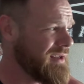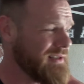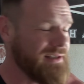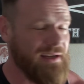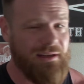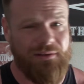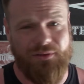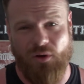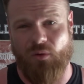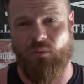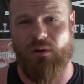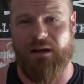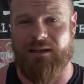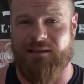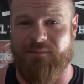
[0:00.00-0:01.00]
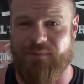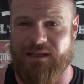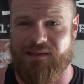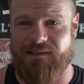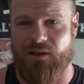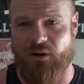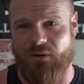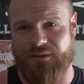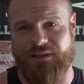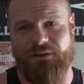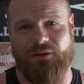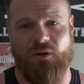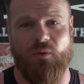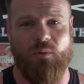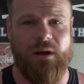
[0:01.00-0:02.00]
Now you don't want it to be soaked, you
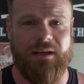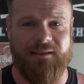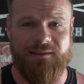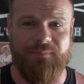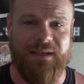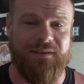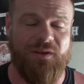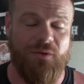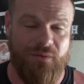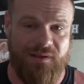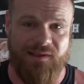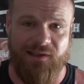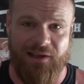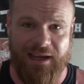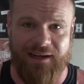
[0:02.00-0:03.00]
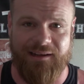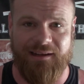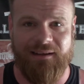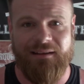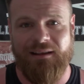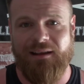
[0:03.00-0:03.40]
don't want it to be too slick.